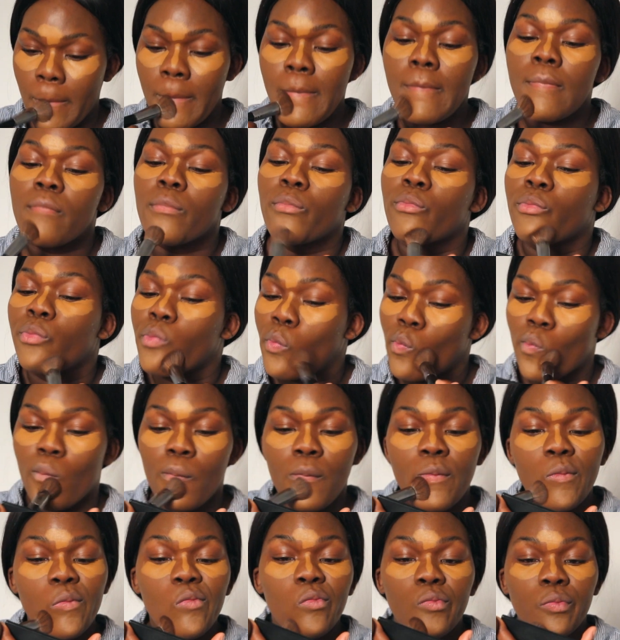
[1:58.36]
to
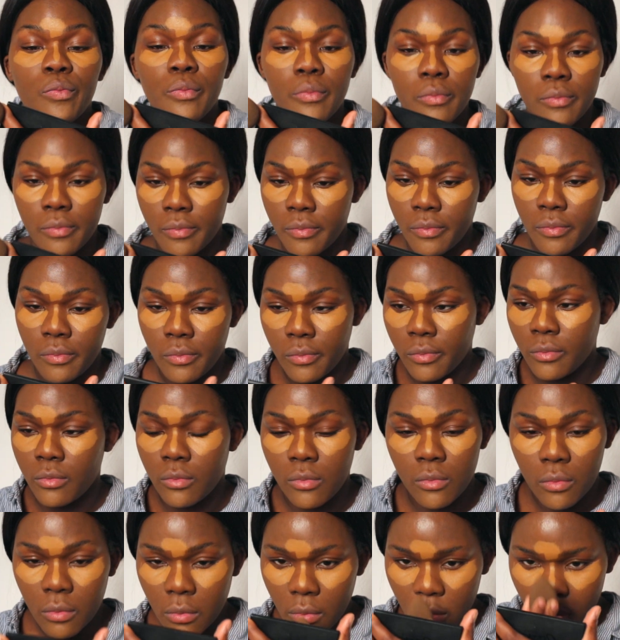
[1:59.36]

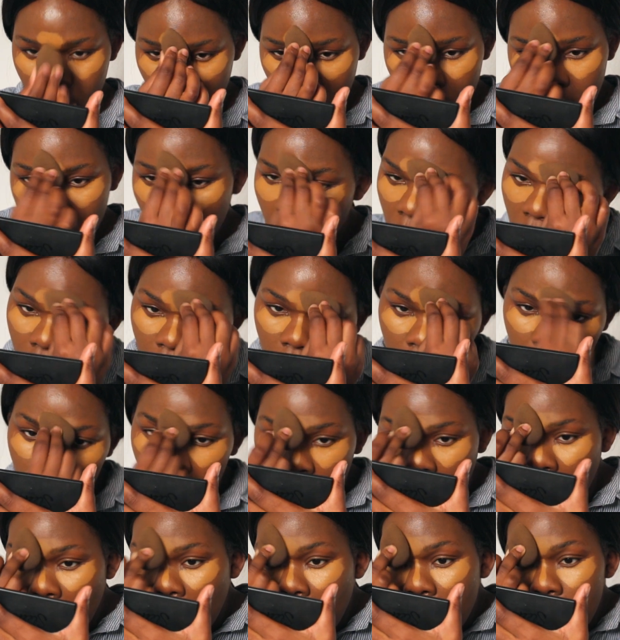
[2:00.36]
smooth it out,
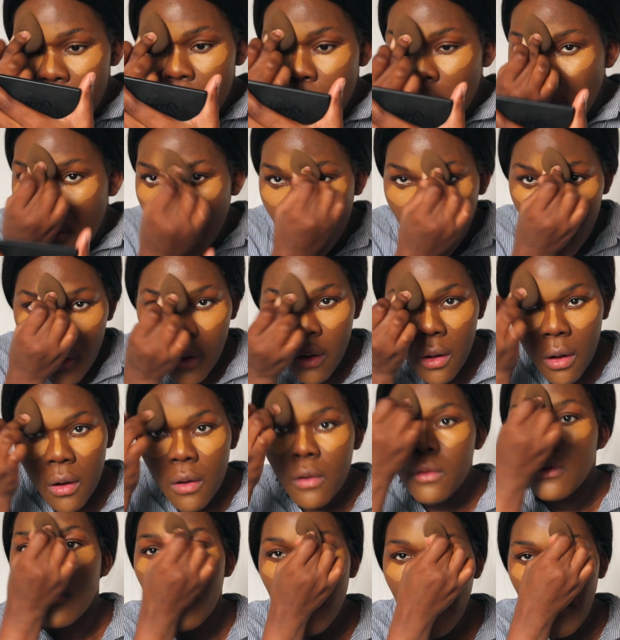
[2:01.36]

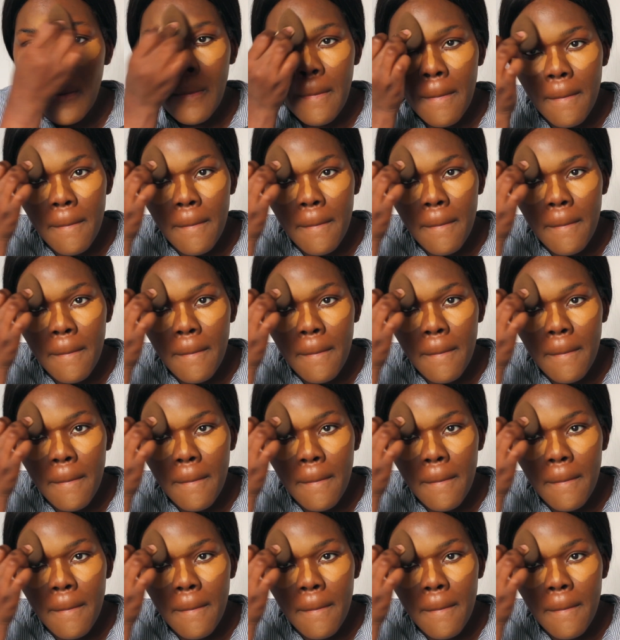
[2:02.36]
and use the